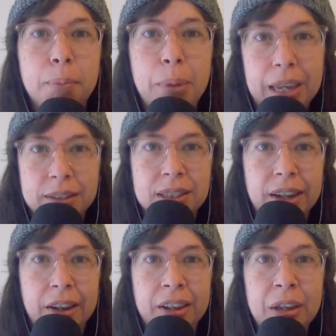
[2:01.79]

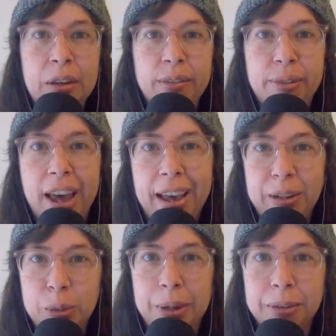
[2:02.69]
basic
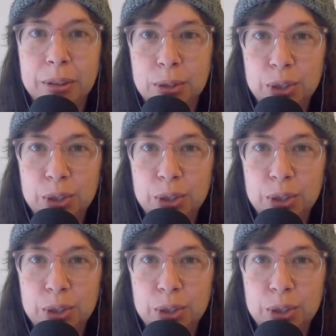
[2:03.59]
fact about the